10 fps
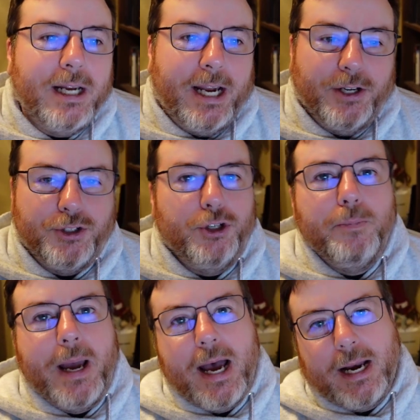and too
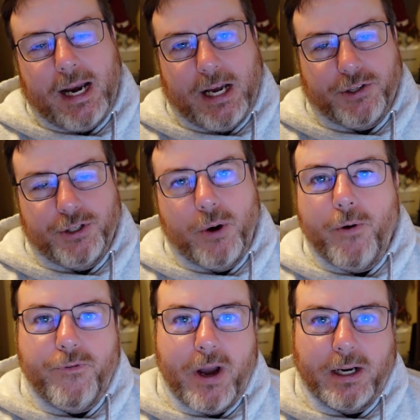bad it has no
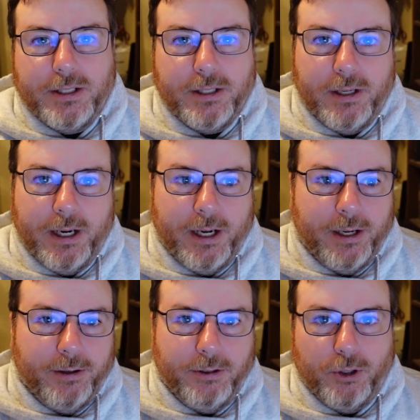effect
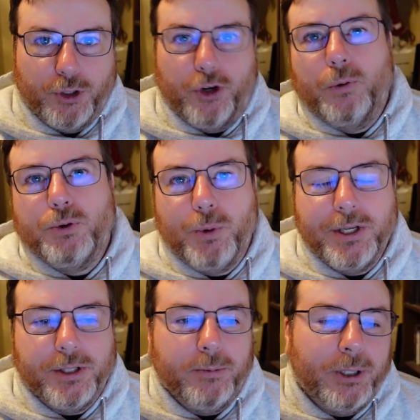and your turn was wasted.